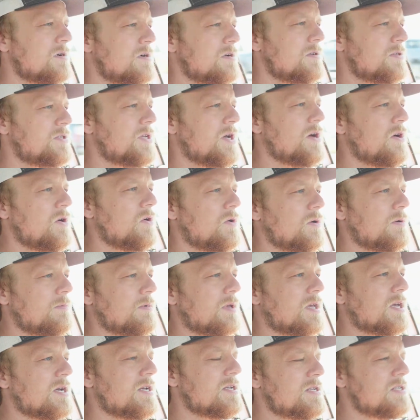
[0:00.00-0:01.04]
So
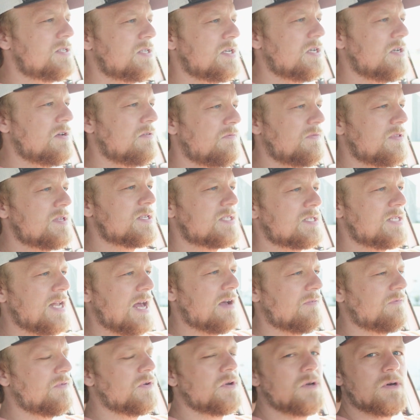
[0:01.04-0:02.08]
because of the
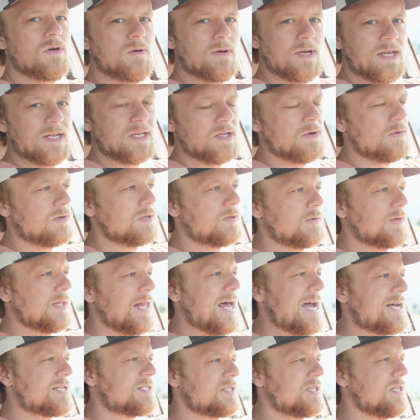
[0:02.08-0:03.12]
snafu and going to
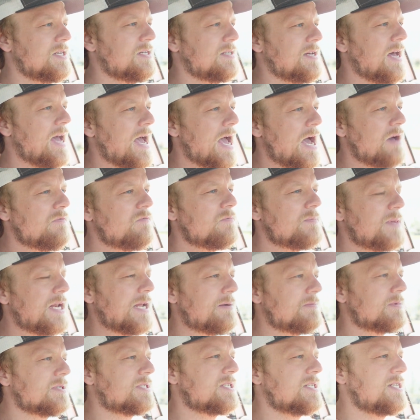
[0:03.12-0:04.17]
Alaska, I haven't been
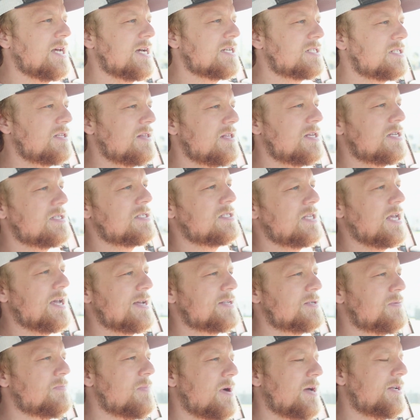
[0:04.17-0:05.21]
able to test this
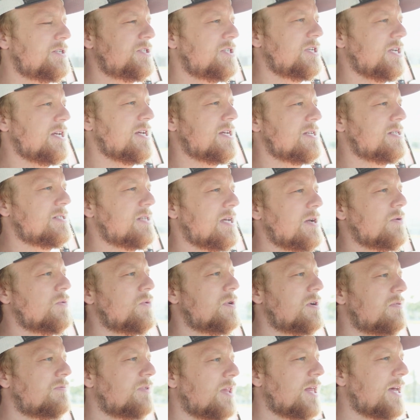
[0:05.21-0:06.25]
as much as I
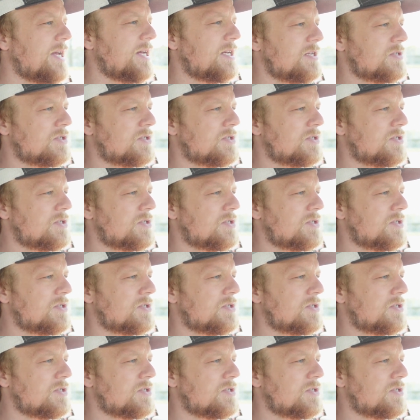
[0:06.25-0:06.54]
would have liked.